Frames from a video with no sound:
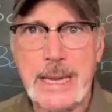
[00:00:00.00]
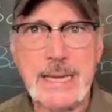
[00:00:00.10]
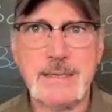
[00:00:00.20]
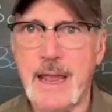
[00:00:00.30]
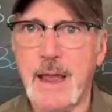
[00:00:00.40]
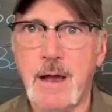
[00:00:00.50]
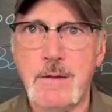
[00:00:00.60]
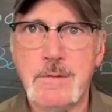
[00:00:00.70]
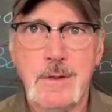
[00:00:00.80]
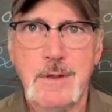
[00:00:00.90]

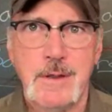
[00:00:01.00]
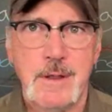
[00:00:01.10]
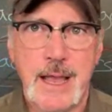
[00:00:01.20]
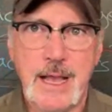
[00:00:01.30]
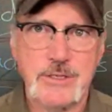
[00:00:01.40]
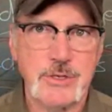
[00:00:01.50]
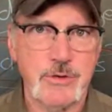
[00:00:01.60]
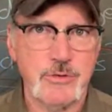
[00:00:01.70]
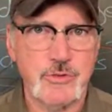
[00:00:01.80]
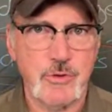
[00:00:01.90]
down, has no
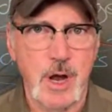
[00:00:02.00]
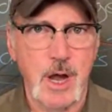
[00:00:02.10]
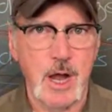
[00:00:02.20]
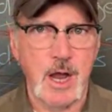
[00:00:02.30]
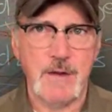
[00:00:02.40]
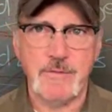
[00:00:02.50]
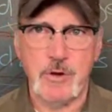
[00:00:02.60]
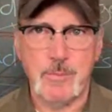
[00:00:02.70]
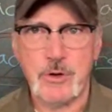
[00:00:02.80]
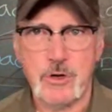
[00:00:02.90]
drive, no
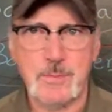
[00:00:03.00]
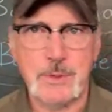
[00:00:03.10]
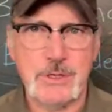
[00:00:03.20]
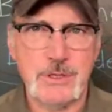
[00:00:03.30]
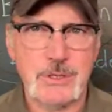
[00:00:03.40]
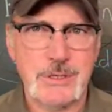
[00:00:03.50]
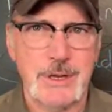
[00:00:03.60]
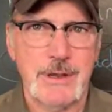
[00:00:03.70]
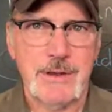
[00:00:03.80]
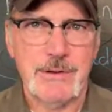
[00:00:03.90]
purpose,
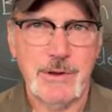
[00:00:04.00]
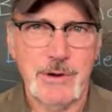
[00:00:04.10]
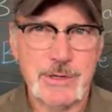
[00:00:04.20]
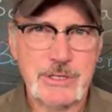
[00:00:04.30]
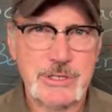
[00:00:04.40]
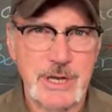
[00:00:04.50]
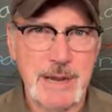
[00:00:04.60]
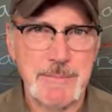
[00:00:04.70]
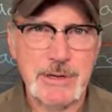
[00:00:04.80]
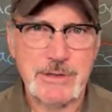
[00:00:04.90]
no
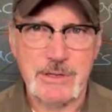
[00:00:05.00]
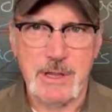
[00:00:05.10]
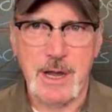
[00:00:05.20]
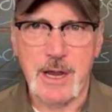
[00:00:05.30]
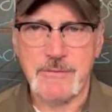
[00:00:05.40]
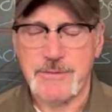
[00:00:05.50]
excitement to life.